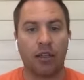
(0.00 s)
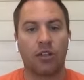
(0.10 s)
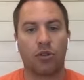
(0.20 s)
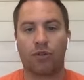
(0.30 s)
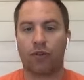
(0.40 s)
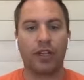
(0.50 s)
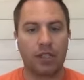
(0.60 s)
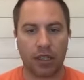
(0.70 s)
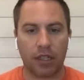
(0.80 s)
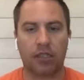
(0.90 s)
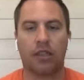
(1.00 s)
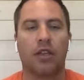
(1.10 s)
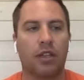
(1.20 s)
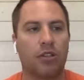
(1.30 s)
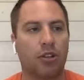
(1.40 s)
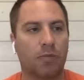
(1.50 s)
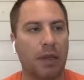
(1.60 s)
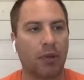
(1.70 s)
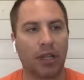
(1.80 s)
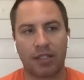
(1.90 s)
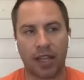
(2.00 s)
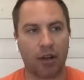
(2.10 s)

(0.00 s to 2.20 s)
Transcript: So for instance, there's people, let's say,